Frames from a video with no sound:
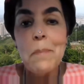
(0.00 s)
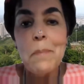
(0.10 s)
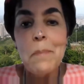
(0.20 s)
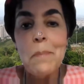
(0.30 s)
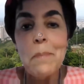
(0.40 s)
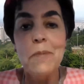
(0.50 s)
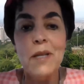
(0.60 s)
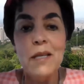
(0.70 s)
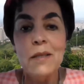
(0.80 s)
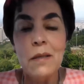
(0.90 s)
people
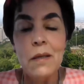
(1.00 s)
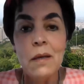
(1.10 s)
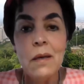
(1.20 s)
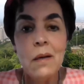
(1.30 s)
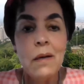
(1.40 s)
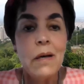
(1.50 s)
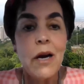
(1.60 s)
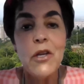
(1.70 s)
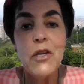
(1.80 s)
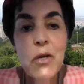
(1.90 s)
is,
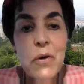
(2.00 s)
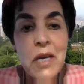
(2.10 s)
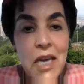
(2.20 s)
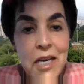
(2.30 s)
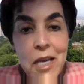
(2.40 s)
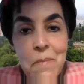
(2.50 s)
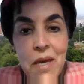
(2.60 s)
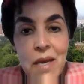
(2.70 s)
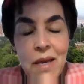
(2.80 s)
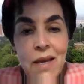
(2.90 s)
are you kidding
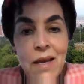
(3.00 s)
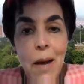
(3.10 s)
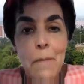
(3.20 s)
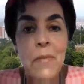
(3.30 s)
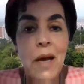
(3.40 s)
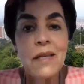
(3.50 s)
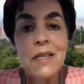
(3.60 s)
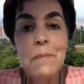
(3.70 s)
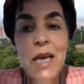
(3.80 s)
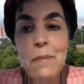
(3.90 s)
me? I'm not
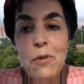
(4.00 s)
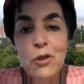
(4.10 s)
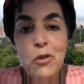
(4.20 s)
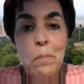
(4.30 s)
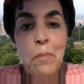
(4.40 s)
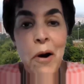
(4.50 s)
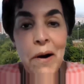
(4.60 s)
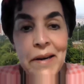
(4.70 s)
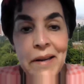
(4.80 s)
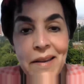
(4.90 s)
gonna be able to
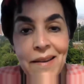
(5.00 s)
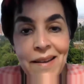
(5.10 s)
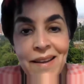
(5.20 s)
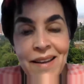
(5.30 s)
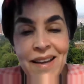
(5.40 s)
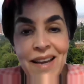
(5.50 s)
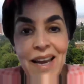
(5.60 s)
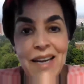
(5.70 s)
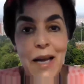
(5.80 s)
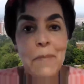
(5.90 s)
party
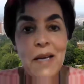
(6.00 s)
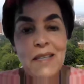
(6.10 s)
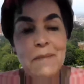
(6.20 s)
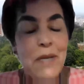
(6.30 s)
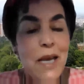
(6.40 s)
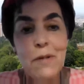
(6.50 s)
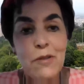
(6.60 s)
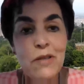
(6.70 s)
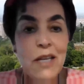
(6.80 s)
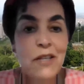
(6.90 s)
and I'm not gonna be able
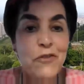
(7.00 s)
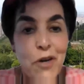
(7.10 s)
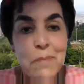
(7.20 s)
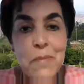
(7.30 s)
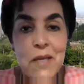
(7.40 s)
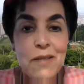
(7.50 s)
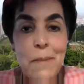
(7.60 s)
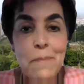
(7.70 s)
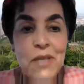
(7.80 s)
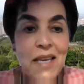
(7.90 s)
to get drunk because
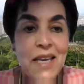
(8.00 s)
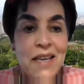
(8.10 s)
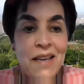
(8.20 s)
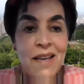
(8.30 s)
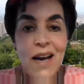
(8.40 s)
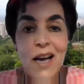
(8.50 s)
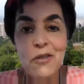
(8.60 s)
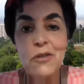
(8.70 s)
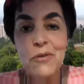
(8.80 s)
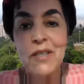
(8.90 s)
I'm taking
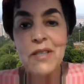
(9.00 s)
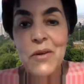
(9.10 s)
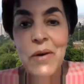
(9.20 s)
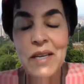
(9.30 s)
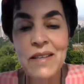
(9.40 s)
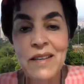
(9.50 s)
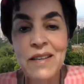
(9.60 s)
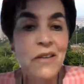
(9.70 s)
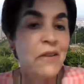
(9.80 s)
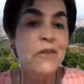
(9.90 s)
isotretinoin.
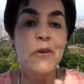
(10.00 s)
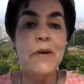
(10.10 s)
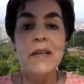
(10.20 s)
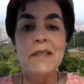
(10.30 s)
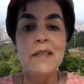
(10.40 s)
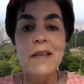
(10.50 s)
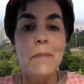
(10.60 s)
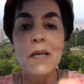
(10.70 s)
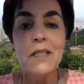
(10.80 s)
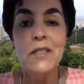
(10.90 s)
You're crazy, I'm
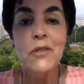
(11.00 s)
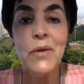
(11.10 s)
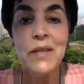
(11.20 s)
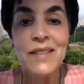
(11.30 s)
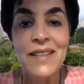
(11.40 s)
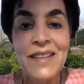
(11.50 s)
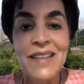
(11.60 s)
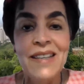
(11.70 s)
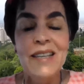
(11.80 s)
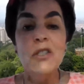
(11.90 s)
not gonna do it.
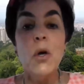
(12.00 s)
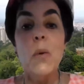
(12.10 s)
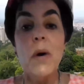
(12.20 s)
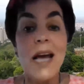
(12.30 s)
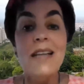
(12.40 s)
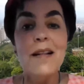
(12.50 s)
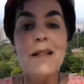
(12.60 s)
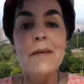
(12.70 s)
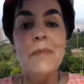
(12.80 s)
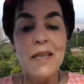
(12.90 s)
So what I tell
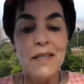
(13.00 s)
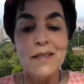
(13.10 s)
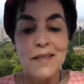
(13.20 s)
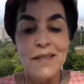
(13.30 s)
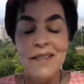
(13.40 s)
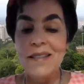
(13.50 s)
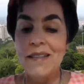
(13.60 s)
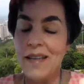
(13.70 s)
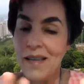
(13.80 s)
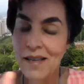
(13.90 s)
them is,
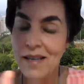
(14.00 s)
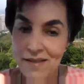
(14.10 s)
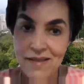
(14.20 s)
and